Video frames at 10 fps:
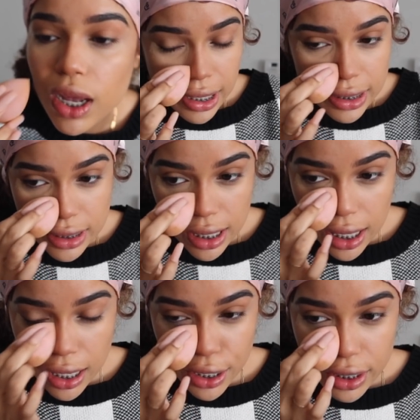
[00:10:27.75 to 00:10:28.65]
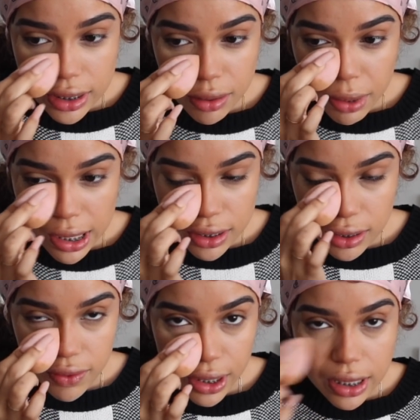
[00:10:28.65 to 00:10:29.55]
Let's say you're into
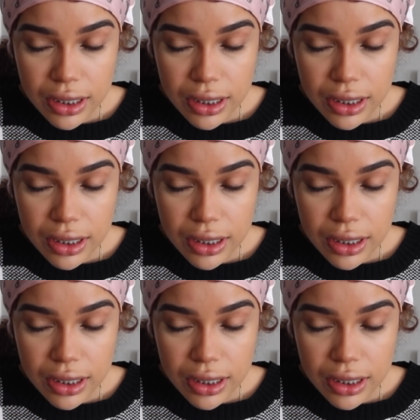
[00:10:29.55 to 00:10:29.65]
painting, right?